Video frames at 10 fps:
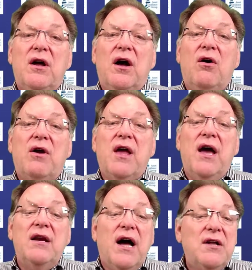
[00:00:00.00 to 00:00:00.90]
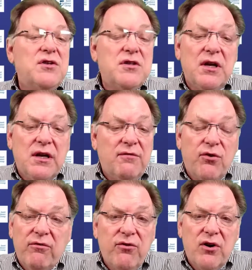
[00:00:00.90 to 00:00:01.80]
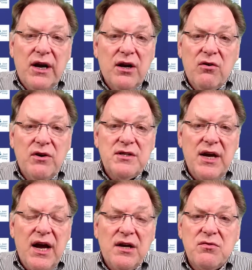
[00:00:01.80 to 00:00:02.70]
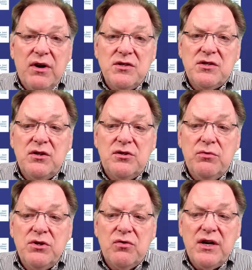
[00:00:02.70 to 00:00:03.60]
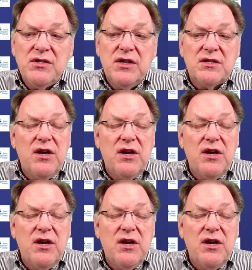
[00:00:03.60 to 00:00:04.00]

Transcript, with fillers: Okay, not just for increased tax rates to address this.